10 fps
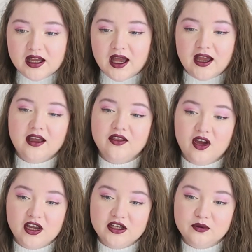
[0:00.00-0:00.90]
uh, that
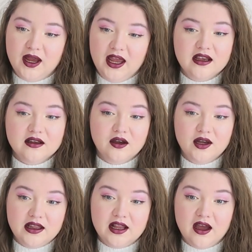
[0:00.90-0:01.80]
I could wear
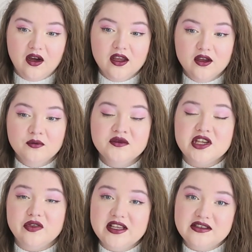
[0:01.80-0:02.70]
in that item.
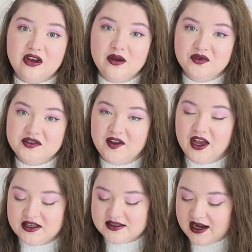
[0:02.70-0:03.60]
So this item was
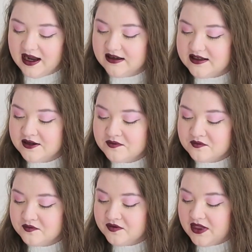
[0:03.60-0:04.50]
first and
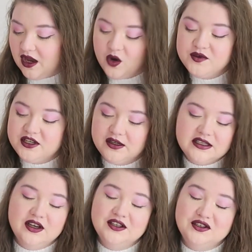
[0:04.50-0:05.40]
I'm so
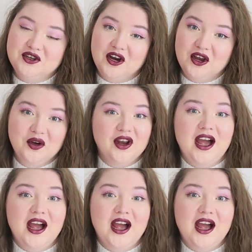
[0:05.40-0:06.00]
excited to try it on.